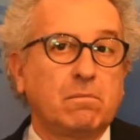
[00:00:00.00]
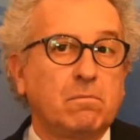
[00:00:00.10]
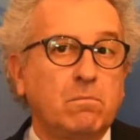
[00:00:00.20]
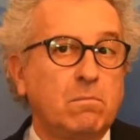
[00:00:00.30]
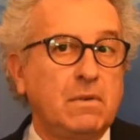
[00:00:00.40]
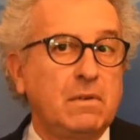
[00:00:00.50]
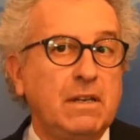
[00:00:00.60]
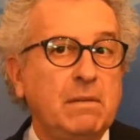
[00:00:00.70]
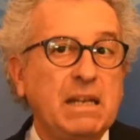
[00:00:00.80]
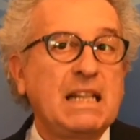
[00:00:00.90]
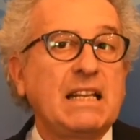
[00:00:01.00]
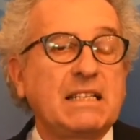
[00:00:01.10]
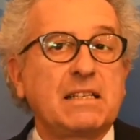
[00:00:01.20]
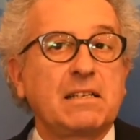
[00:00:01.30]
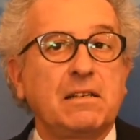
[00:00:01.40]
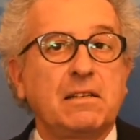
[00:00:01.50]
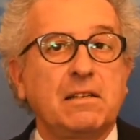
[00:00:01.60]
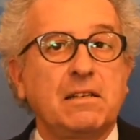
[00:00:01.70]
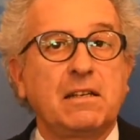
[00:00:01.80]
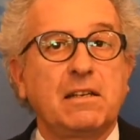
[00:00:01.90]
little bit less
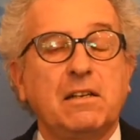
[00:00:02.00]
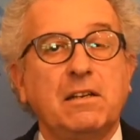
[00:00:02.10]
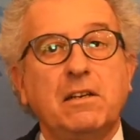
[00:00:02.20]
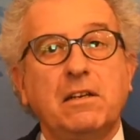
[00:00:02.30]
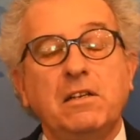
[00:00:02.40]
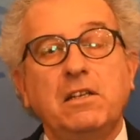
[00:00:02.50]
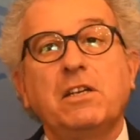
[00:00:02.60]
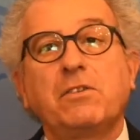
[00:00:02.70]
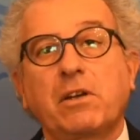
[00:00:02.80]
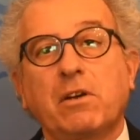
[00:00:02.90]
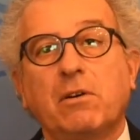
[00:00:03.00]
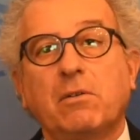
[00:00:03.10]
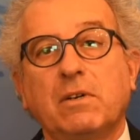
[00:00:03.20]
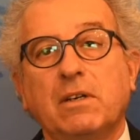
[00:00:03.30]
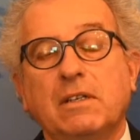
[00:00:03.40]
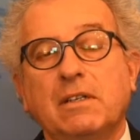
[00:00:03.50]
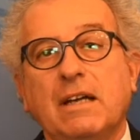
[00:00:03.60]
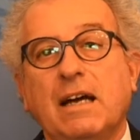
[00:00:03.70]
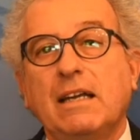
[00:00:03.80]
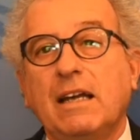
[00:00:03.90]
than a year ago,
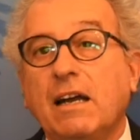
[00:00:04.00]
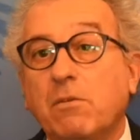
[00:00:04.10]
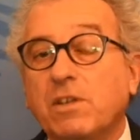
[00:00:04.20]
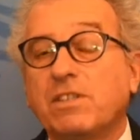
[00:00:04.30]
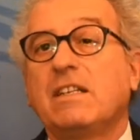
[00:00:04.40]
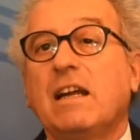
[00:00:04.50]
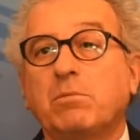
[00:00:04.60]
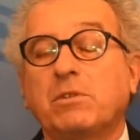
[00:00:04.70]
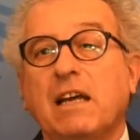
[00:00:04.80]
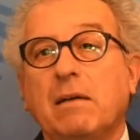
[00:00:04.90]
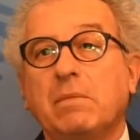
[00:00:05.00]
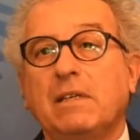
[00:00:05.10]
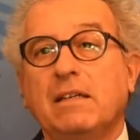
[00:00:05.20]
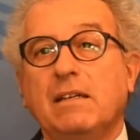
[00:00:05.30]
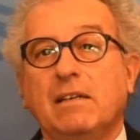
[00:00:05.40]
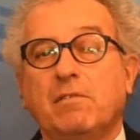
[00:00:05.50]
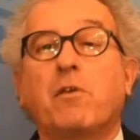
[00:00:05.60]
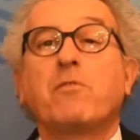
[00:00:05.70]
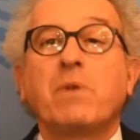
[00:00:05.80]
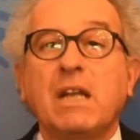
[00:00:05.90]
I was in Abu Dhabi
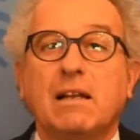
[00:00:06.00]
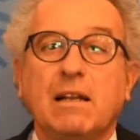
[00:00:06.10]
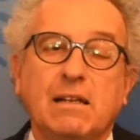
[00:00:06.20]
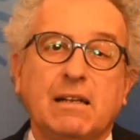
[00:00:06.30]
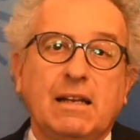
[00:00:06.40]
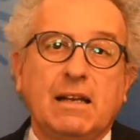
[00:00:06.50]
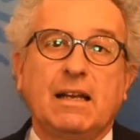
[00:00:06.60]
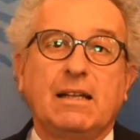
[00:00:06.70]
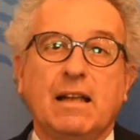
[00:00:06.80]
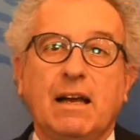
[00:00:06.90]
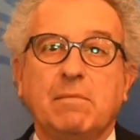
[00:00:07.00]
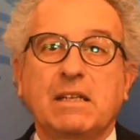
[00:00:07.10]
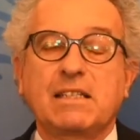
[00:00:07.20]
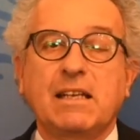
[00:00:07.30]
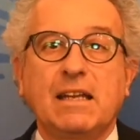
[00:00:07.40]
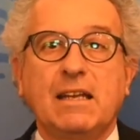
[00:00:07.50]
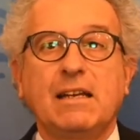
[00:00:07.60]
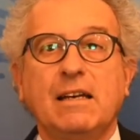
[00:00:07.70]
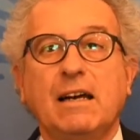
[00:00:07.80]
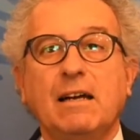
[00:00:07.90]
for real, and I must
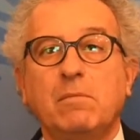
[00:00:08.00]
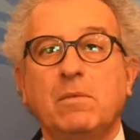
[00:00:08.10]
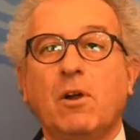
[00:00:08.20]
say I'm